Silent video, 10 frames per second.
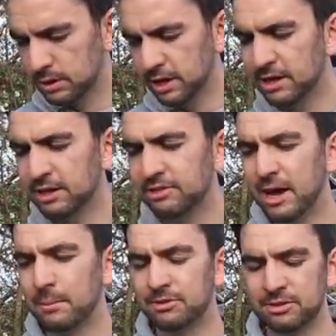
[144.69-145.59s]
you can
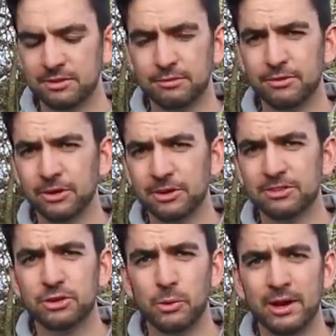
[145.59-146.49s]
adapt the
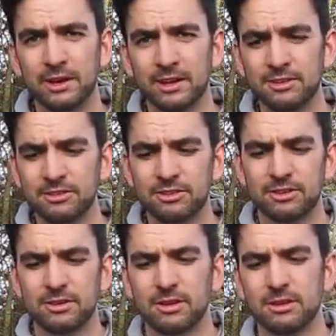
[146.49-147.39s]
filters to any lens
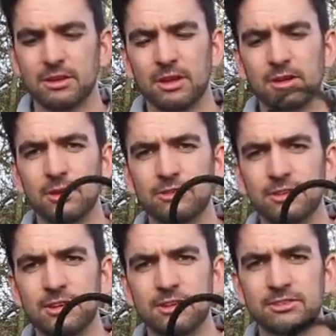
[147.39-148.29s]

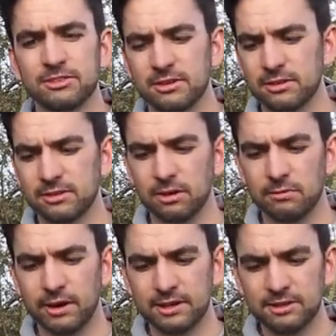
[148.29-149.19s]
using these little
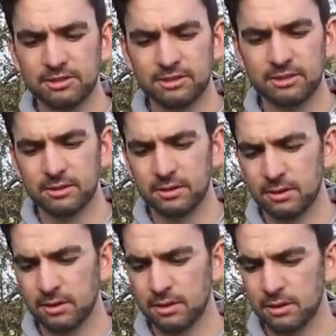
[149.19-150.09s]
rings
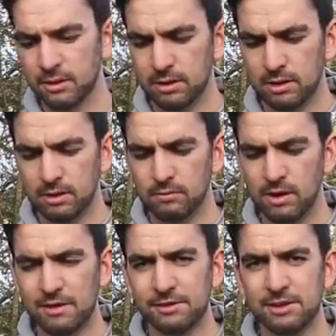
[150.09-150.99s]

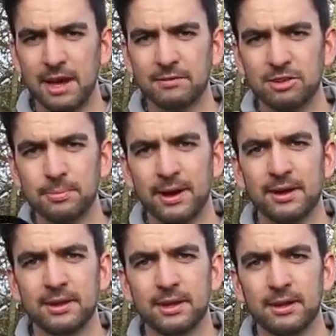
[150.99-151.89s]
rather than having to
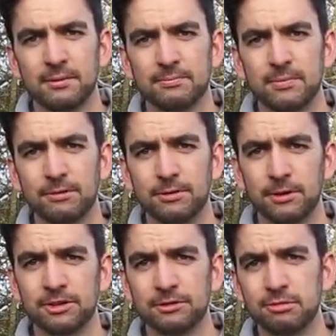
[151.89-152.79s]
buy a a
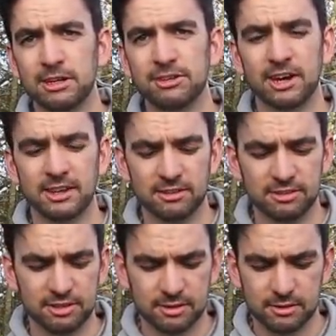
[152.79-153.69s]
filter for each
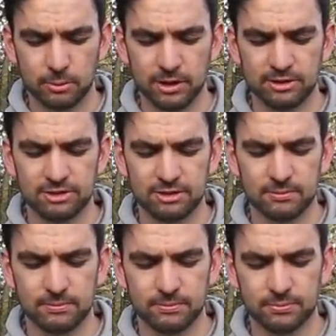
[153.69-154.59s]
lens, which
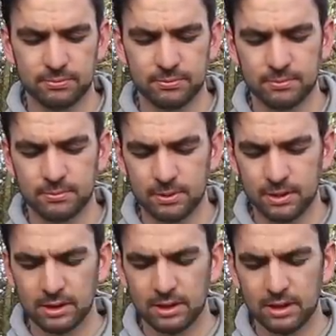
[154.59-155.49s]

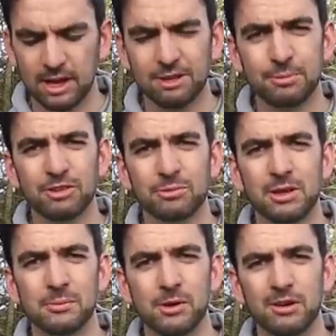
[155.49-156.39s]
is
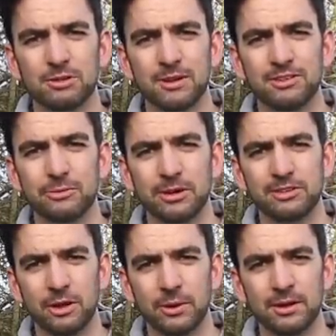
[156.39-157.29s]
possibly the more expensive way
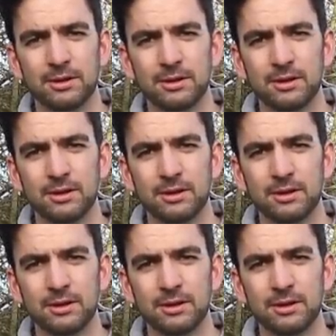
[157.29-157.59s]
to do it.